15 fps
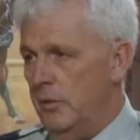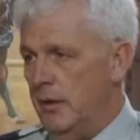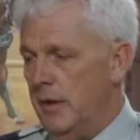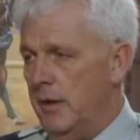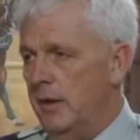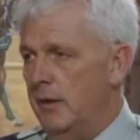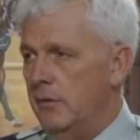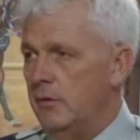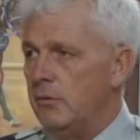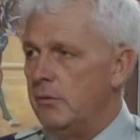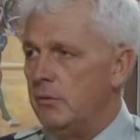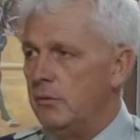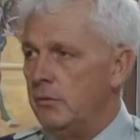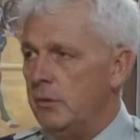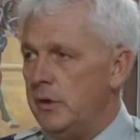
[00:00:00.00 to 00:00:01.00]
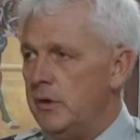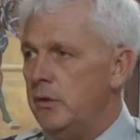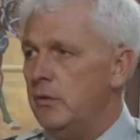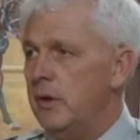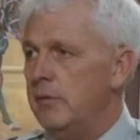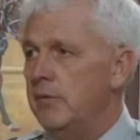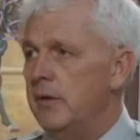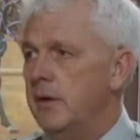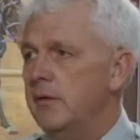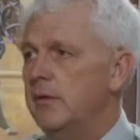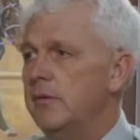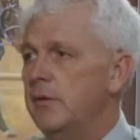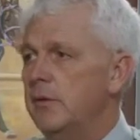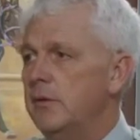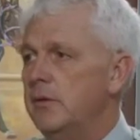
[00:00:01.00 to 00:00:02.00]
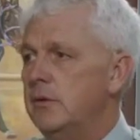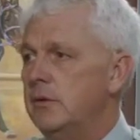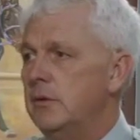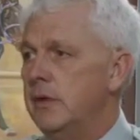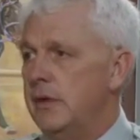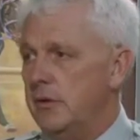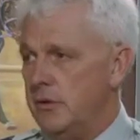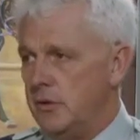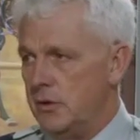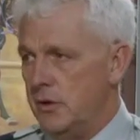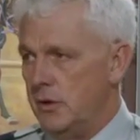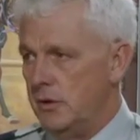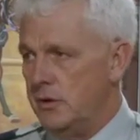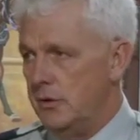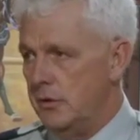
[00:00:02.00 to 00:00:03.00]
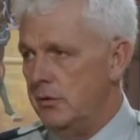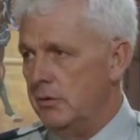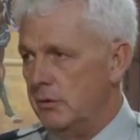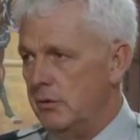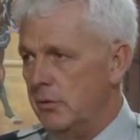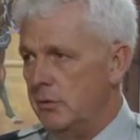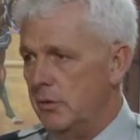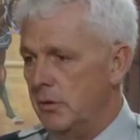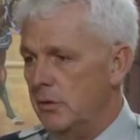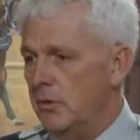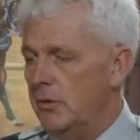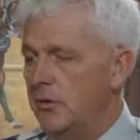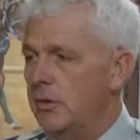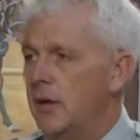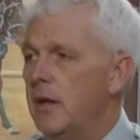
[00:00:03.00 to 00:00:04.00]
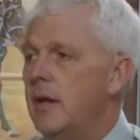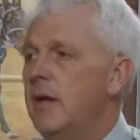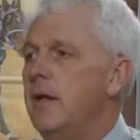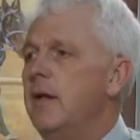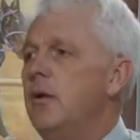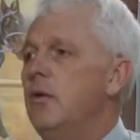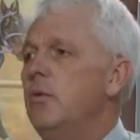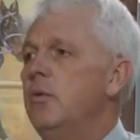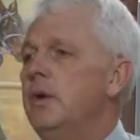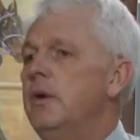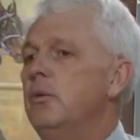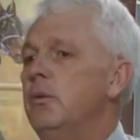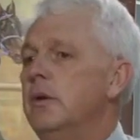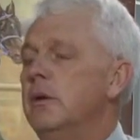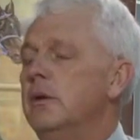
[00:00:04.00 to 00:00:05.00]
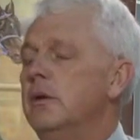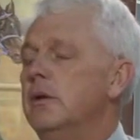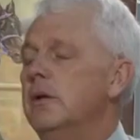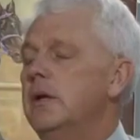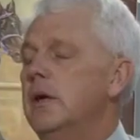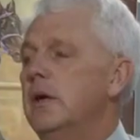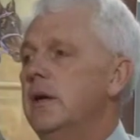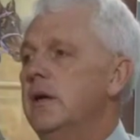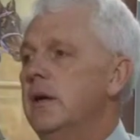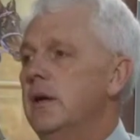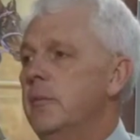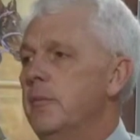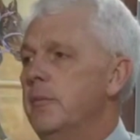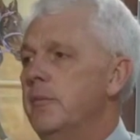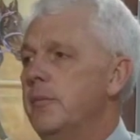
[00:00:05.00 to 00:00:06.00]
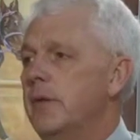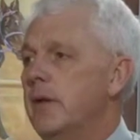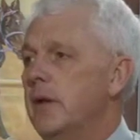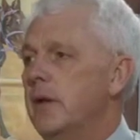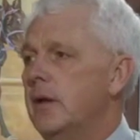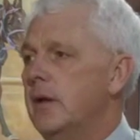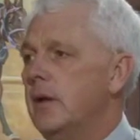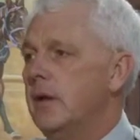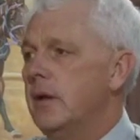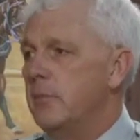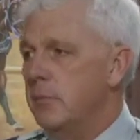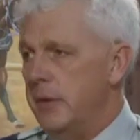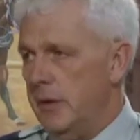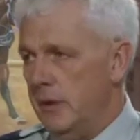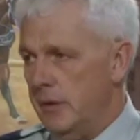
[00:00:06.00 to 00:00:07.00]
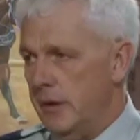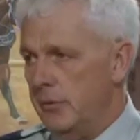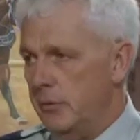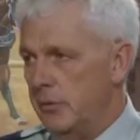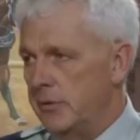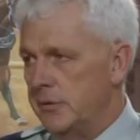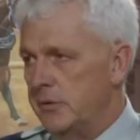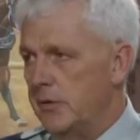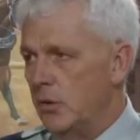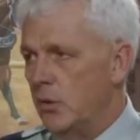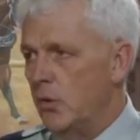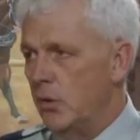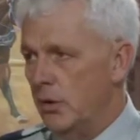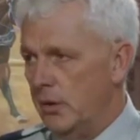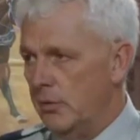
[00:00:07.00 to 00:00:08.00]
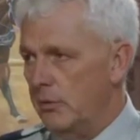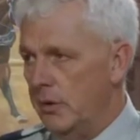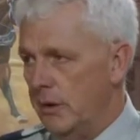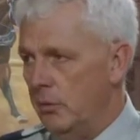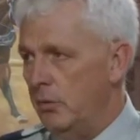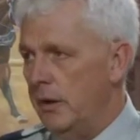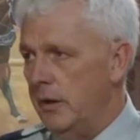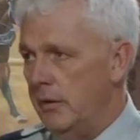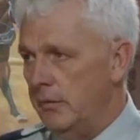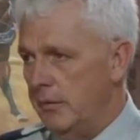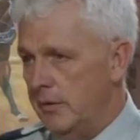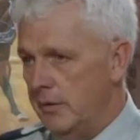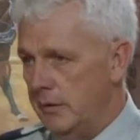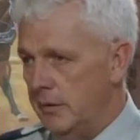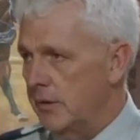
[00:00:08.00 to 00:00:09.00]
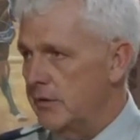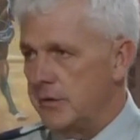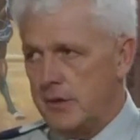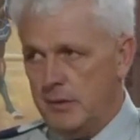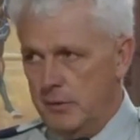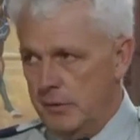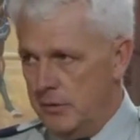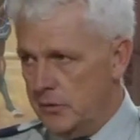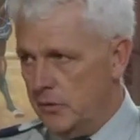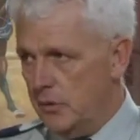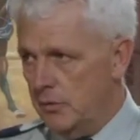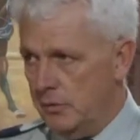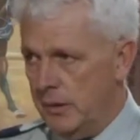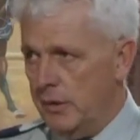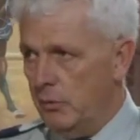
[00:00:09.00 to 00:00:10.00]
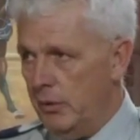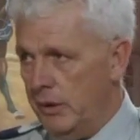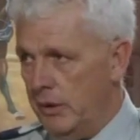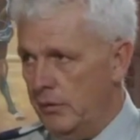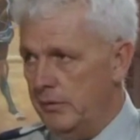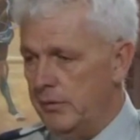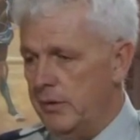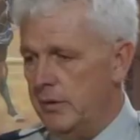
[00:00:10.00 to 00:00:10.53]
and we do have enough to lay a charge under the criminal code, we will compel that person to court by way of a summons or by way of